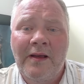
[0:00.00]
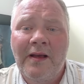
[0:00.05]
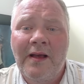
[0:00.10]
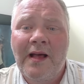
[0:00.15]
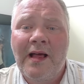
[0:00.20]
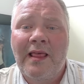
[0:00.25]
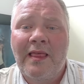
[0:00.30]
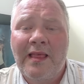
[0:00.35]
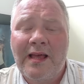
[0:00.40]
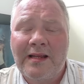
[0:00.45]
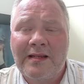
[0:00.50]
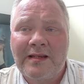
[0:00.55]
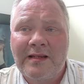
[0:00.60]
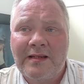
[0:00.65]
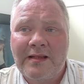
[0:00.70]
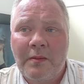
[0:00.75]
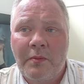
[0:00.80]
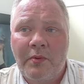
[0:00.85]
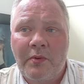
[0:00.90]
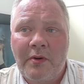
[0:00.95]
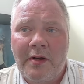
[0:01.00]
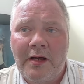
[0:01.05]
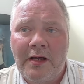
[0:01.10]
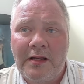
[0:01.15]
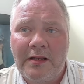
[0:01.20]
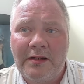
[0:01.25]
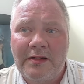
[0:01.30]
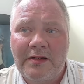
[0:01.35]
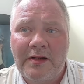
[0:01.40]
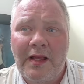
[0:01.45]
That is the
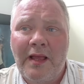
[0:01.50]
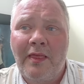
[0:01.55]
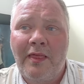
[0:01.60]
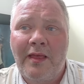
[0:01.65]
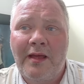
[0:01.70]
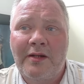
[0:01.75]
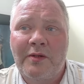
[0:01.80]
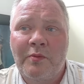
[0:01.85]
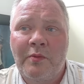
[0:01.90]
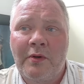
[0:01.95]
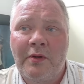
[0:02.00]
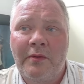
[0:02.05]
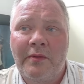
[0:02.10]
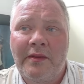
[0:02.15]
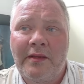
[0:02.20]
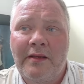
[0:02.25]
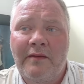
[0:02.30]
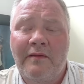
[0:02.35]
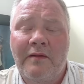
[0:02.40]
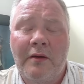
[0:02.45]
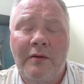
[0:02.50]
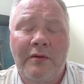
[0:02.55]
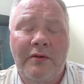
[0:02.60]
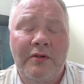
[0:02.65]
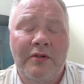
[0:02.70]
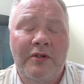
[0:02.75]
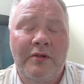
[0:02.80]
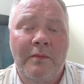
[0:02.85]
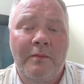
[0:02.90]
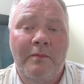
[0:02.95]
prize, and that's what the
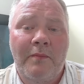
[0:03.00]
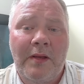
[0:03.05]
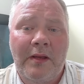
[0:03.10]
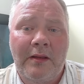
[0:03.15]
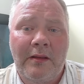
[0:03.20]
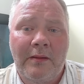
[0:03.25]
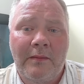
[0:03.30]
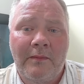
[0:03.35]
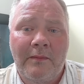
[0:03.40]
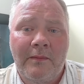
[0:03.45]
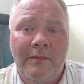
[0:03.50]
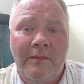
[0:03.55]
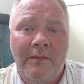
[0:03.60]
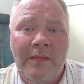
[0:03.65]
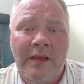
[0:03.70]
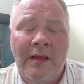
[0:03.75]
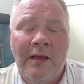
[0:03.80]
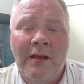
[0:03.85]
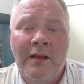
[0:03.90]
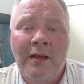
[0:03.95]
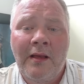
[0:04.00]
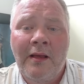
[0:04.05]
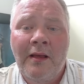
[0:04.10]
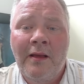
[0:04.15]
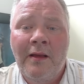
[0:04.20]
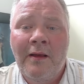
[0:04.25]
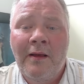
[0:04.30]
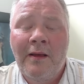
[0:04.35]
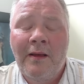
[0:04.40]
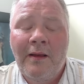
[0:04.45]
focus should be.
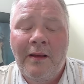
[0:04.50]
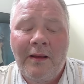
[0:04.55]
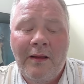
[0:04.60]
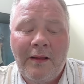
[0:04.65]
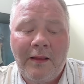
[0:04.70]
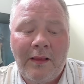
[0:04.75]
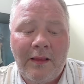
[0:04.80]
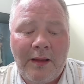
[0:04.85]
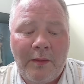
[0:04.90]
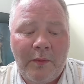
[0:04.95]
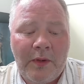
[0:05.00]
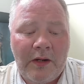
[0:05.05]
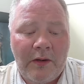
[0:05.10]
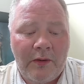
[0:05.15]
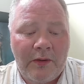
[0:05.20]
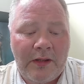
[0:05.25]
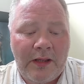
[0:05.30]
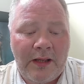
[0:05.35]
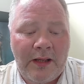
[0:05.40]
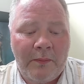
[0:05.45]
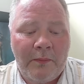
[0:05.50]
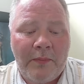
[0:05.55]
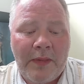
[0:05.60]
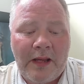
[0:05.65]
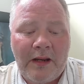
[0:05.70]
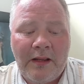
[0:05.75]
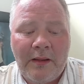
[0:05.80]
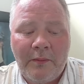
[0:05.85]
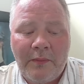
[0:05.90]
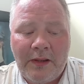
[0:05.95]
Then we look at
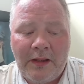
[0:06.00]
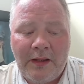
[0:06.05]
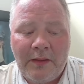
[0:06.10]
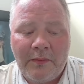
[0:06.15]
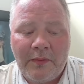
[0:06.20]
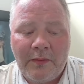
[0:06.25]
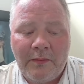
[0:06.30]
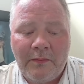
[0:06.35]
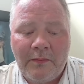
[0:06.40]
Ben Habib.